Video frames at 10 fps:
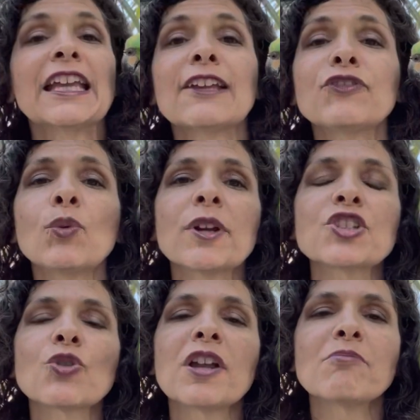If you want to
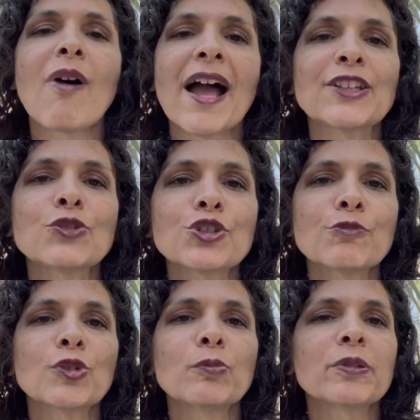join my
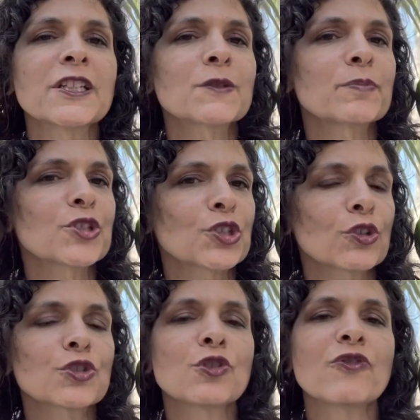YouTube group, please be
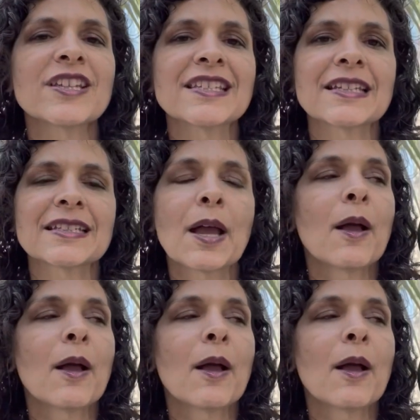sure to visit